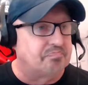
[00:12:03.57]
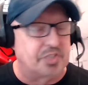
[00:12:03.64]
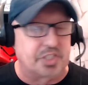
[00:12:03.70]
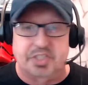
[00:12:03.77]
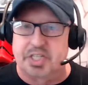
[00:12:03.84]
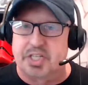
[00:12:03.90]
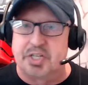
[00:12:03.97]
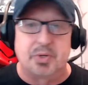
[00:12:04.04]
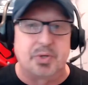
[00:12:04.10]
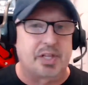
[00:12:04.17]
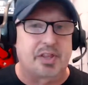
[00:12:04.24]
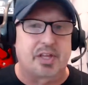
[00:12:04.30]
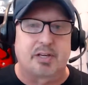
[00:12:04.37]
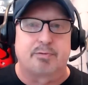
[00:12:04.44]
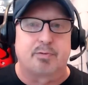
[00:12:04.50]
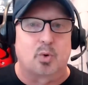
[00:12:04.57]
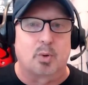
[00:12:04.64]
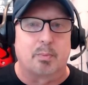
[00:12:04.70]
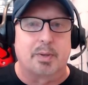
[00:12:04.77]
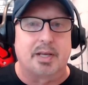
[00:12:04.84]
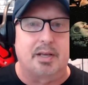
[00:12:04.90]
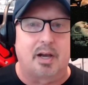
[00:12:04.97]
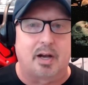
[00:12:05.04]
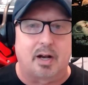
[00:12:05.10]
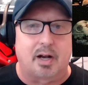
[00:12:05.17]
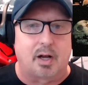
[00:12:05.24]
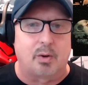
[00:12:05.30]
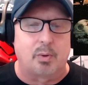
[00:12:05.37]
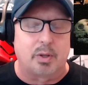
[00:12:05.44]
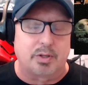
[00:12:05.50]
Just didn't do anything for me.
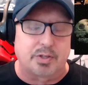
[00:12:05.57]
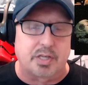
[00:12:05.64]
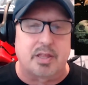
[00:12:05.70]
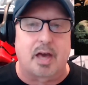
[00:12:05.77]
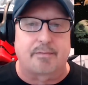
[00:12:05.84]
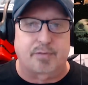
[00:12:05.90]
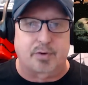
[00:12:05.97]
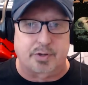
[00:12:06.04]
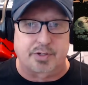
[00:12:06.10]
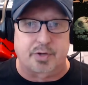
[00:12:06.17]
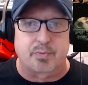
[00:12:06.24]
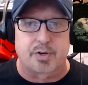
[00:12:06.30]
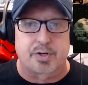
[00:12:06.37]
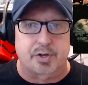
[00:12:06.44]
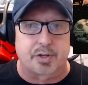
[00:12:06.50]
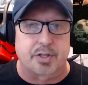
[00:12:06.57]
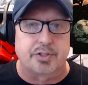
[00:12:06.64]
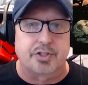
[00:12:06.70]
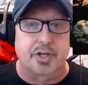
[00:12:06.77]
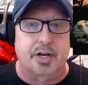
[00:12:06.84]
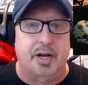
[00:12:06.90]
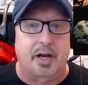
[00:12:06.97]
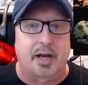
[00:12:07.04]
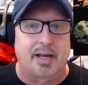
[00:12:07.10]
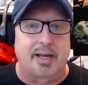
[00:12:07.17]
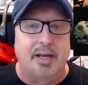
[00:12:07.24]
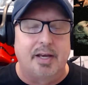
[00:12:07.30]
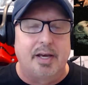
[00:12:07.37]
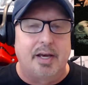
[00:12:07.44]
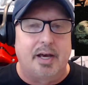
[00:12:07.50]
We see that first in Return of the Jedi,
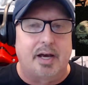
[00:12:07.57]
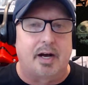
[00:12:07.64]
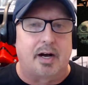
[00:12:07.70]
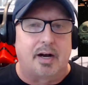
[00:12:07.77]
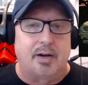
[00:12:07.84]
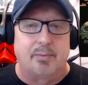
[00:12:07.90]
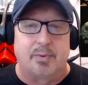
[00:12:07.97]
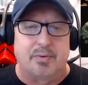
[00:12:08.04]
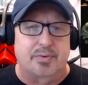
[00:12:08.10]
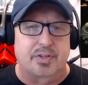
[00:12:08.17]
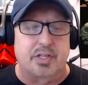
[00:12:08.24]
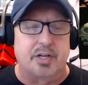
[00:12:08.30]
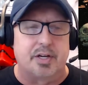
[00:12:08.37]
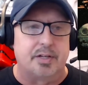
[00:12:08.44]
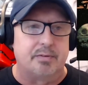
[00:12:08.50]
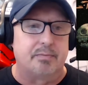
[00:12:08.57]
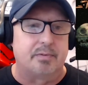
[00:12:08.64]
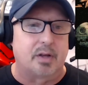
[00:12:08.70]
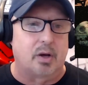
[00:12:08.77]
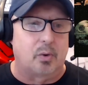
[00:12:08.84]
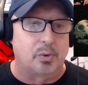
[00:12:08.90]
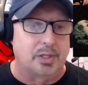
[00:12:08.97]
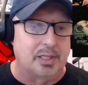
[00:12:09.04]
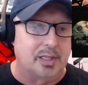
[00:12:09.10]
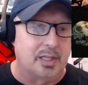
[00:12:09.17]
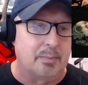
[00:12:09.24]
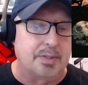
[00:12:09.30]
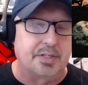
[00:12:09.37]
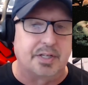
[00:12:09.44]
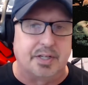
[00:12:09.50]
and we've seen it in only
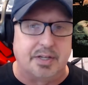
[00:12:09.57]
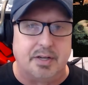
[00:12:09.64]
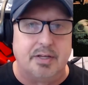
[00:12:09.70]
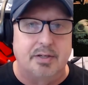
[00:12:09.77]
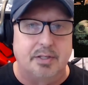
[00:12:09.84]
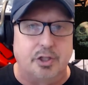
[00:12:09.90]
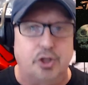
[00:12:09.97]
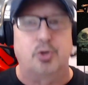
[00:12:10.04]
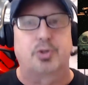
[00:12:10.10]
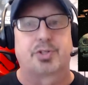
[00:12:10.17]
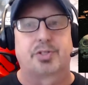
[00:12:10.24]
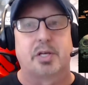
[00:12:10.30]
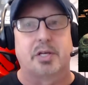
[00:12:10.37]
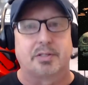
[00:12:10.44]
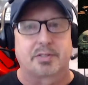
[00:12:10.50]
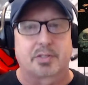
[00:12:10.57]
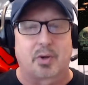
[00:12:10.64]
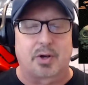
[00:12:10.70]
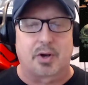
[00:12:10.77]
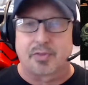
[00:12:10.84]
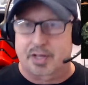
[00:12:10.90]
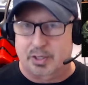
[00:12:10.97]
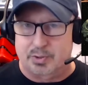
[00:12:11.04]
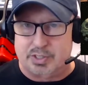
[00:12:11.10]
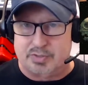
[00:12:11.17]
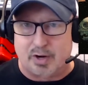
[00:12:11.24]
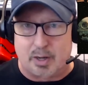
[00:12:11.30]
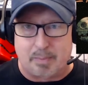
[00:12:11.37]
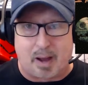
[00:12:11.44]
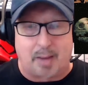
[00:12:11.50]
limited use since. So I don't think it was a
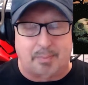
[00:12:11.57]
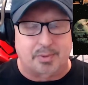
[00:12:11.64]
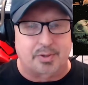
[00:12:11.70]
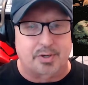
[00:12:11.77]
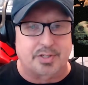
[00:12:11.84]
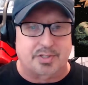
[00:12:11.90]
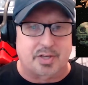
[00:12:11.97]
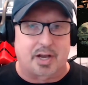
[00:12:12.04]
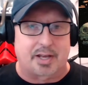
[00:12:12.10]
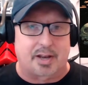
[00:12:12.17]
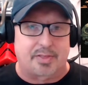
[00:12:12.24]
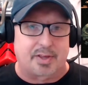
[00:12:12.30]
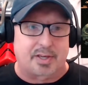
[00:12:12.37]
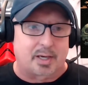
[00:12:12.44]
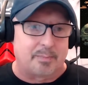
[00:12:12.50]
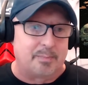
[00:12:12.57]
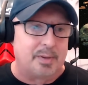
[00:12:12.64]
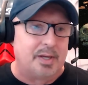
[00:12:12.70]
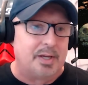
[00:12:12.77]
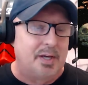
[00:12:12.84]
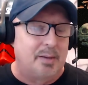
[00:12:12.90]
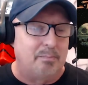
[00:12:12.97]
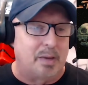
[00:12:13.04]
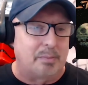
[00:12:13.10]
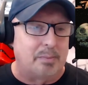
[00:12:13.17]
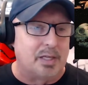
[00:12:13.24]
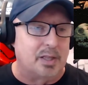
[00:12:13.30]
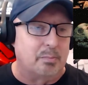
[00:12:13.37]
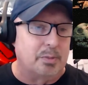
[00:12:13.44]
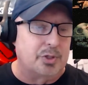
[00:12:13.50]
very popular design. I think I'm
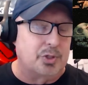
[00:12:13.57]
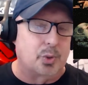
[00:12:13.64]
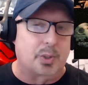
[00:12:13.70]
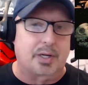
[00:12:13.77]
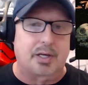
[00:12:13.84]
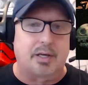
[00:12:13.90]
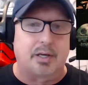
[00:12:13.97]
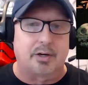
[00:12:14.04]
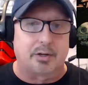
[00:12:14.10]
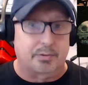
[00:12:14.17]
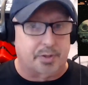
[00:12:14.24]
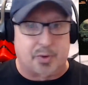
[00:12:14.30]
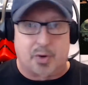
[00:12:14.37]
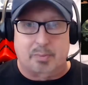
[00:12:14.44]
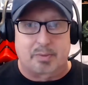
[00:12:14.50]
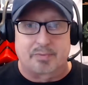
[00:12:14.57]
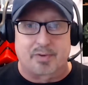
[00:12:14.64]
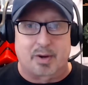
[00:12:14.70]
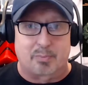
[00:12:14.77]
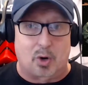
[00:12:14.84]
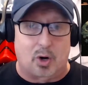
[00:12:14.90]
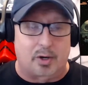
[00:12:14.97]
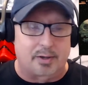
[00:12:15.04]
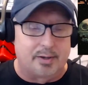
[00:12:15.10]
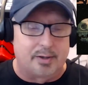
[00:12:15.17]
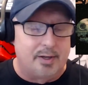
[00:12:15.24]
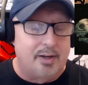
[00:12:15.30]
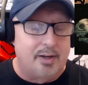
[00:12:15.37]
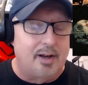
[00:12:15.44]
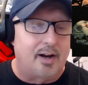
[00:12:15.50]
maybe in the majority here. Correct me if I'm wrong.
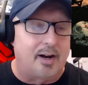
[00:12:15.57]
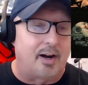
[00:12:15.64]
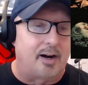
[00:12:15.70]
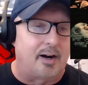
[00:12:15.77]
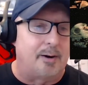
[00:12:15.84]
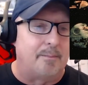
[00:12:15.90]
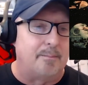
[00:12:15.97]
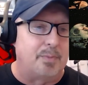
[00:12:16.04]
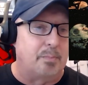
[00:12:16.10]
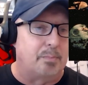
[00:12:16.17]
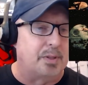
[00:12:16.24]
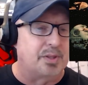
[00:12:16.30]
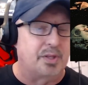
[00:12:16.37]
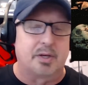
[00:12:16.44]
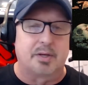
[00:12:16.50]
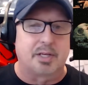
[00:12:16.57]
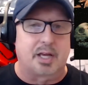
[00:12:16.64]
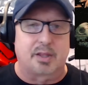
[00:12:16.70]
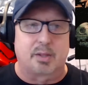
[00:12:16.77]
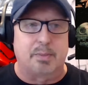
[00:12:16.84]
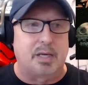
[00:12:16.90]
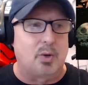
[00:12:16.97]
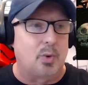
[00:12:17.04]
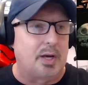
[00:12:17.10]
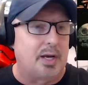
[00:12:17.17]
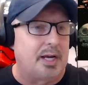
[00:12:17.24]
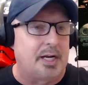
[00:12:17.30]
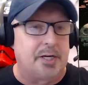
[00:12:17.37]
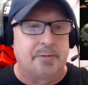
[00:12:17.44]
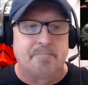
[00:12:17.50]
But the
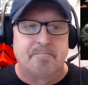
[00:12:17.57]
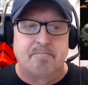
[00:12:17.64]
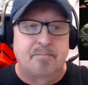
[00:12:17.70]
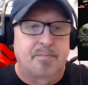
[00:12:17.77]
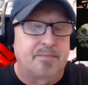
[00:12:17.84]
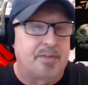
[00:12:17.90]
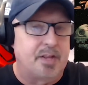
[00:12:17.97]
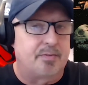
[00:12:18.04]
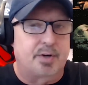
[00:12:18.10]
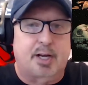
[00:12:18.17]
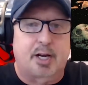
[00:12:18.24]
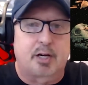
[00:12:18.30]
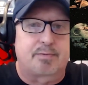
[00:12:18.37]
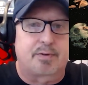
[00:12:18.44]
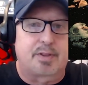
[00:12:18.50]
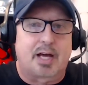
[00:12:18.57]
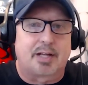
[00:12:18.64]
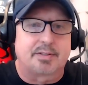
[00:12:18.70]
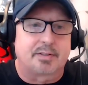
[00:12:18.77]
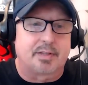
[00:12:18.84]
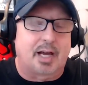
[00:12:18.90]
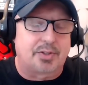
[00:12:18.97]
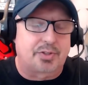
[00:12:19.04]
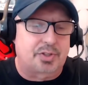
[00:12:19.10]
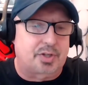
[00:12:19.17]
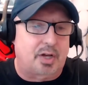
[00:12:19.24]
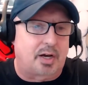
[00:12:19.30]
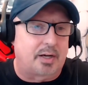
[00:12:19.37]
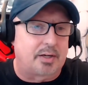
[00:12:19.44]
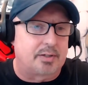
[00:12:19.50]
B-Wing, never cared for that
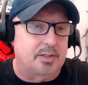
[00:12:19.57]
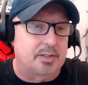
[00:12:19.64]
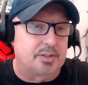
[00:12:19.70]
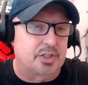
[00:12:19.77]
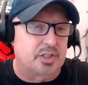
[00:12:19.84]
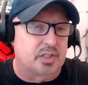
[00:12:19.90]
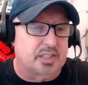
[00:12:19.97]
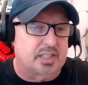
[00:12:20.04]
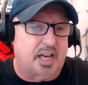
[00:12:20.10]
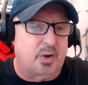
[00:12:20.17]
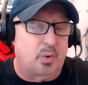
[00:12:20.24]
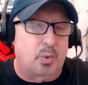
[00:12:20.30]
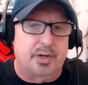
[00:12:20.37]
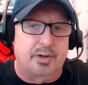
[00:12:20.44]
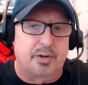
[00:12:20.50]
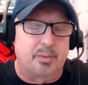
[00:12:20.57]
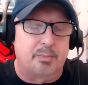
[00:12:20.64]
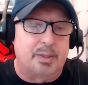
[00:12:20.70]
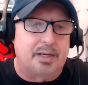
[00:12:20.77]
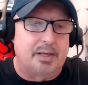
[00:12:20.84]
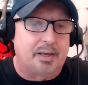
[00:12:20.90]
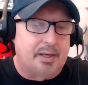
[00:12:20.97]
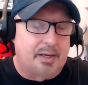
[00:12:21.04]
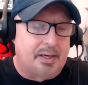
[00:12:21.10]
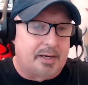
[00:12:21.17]
style. It just looked kind of weird to me.